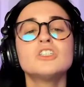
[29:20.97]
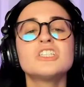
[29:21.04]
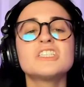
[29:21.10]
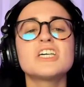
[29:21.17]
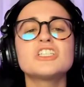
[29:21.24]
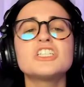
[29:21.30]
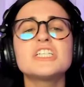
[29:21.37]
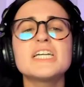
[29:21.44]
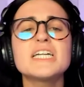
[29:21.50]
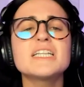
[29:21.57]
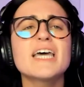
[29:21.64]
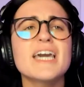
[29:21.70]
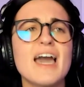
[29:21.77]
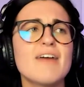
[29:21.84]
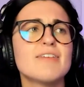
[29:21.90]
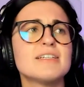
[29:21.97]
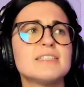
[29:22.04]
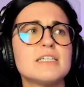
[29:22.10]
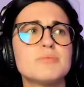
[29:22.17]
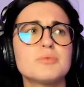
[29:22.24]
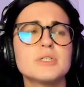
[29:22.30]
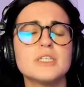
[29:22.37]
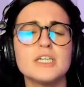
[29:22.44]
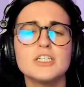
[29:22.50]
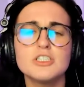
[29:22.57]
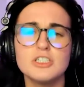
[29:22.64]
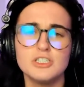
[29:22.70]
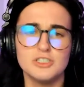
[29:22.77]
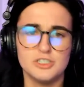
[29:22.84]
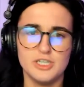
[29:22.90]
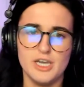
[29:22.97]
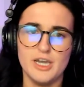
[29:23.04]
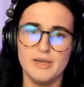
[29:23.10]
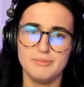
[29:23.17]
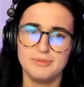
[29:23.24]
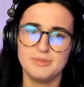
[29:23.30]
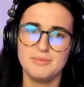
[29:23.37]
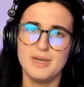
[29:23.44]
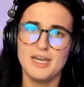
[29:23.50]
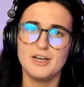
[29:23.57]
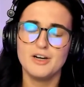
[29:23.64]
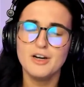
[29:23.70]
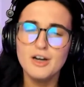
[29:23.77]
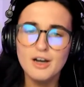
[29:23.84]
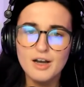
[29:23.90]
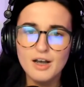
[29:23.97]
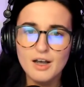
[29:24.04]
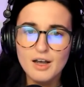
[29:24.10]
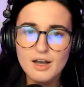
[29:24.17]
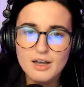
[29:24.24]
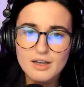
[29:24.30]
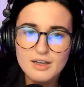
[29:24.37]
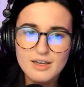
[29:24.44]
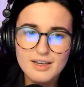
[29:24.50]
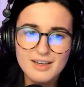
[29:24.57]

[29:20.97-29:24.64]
She said she didn't like having deep relationships, my girl.